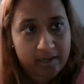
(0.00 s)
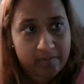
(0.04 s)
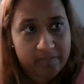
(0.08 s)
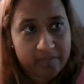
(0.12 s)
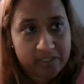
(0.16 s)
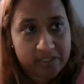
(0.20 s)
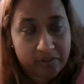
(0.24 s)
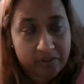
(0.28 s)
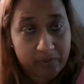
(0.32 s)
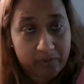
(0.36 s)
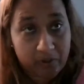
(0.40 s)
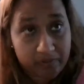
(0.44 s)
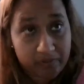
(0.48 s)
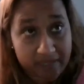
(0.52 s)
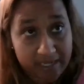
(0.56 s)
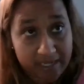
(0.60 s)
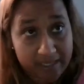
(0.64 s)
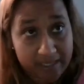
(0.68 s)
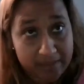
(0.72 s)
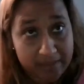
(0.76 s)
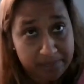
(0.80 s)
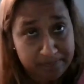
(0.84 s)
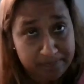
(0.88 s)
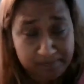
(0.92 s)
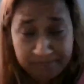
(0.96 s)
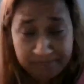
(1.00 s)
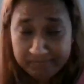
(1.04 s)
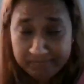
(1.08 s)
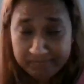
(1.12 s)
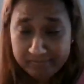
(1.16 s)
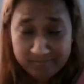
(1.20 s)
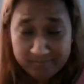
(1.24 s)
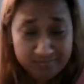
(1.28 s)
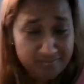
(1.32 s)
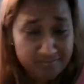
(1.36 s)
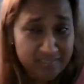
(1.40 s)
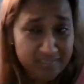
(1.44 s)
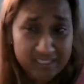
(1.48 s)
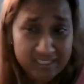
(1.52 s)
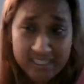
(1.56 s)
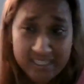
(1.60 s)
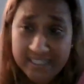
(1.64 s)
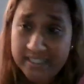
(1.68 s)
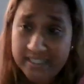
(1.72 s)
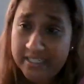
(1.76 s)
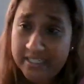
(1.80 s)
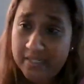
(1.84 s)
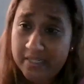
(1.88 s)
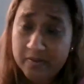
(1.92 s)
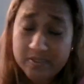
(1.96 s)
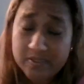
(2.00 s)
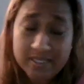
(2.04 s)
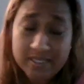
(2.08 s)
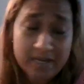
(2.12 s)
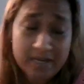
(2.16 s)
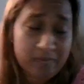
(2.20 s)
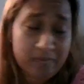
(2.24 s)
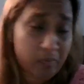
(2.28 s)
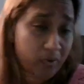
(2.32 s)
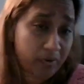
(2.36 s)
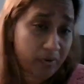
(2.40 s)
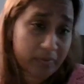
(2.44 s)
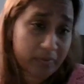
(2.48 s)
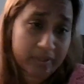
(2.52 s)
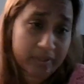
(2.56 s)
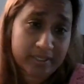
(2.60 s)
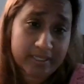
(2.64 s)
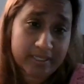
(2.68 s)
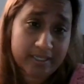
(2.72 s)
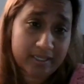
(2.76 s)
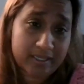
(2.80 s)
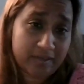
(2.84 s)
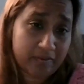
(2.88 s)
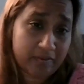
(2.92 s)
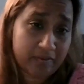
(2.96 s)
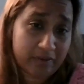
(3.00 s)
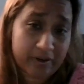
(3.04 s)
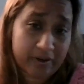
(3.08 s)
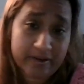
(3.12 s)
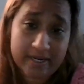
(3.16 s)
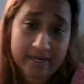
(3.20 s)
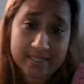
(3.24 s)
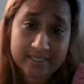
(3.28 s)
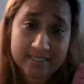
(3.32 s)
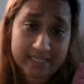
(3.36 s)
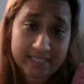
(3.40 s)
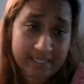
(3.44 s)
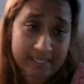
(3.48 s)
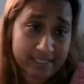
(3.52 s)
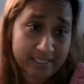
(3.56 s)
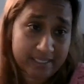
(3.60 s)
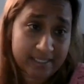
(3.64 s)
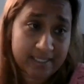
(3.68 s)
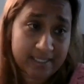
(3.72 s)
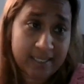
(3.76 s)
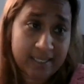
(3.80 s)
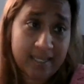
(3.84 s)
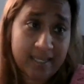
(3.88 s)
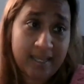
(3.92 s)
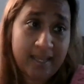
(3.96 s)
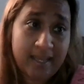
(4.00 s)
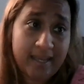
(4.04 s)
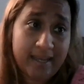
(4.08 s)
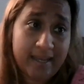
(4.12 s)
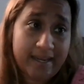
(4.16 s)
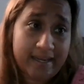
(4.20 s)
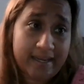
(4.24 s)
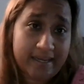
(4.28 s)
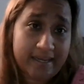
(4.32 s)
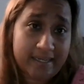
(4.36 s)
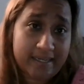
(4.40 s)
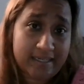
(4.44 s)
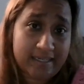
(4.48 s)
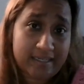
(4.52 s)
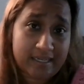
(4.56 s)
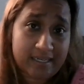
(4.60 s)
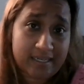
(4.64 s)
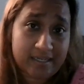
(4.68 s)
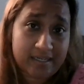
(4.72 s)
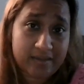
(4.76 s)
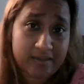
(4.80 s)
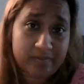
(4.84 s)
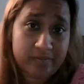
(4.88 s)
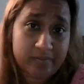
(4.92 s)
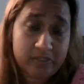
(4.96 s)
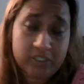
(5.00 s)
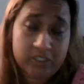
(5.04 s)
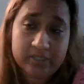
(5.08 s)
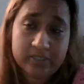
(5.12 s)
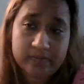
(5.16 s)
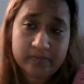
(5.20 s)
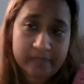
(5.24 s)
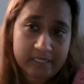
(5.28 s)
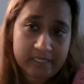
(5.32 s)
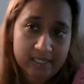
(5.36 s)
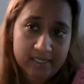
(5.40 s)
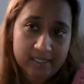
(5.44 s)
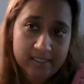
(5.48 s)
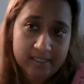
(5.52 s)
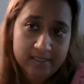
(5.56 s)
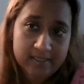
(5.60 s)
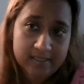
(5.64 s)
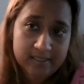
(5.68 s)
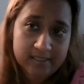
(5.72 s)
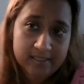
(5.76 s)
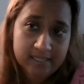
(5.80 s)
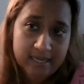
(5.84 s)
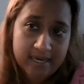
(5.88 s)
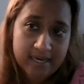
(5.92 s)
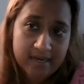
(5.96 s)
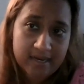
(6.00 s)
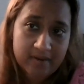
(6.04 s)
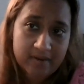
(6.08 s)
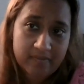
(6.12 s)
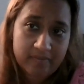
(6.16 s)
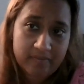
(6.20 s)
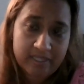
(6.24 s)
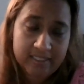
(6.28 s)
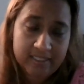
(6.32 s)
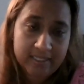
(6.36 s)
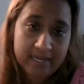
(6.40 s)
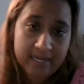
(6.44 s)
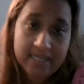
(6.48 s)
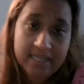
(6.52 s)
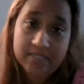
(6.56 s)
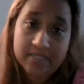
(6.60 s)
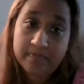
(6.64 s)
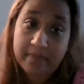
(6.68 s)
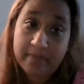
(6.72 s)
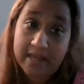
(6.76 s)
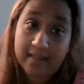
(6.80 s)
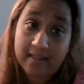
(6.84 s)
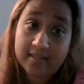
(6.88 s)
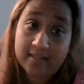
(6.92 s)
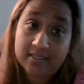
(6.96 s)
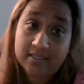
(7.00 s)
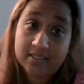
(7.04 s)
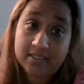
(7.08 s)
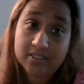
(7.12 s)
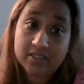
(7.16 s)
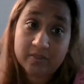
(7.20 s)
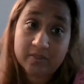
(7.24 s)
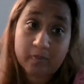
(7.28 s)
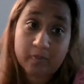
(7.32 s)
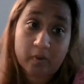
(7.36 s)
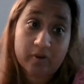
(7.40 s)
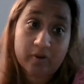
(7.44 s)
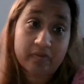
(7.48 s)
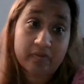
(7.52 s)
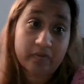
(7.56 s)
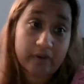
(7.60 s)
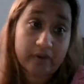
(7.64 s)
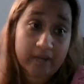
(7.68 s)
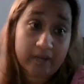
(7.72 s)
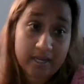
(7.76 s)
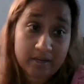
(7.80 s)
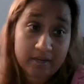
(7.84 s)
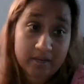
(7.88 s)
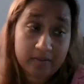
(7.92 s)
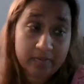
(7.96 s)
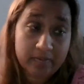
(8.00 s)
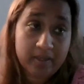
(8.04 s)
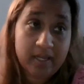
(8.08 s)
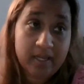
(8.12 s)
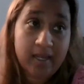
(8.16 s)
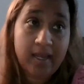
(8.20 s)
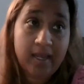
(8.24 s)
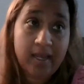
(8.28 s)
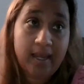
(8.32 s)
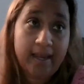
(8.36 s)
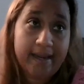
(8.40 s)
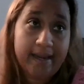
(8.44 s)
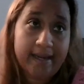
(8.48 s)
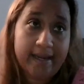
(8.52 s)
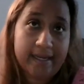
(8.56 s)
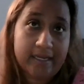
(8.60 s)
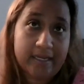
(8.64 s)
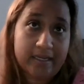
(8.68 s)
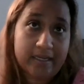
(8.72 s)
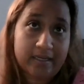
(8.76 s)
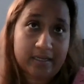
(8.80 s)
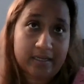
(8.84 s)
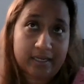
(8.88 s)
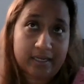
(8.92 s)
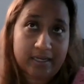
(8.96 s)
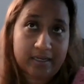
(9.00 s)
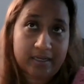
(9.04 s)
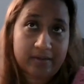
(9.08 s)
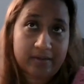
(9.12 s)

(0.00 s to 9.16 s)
Mr. Birmingham, and he was on board with it and very excited. And just because it's a nice balance and support for him. And